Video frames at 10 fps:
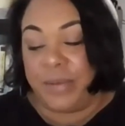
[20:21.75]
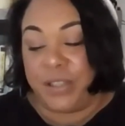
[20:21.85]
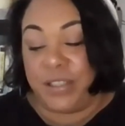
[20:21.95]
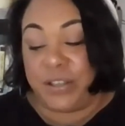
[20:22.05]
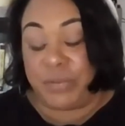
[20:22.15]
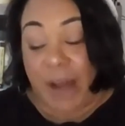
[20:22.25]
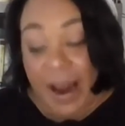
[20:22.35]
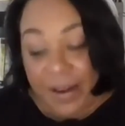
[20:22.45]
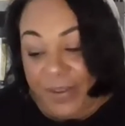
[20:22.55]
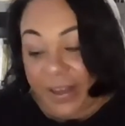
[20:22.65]
She's
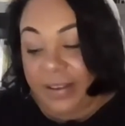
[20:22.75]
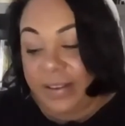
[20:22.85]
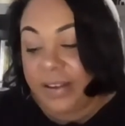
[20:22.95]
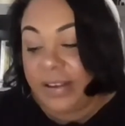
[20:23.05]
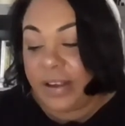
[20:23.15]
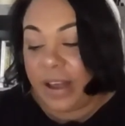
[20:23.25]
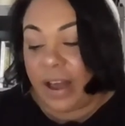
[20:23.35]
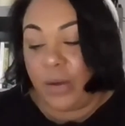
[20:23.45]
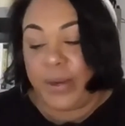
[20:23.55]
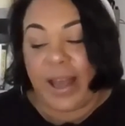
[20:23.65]
thriving.
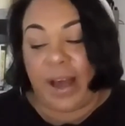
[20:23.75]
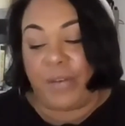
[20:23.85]
We have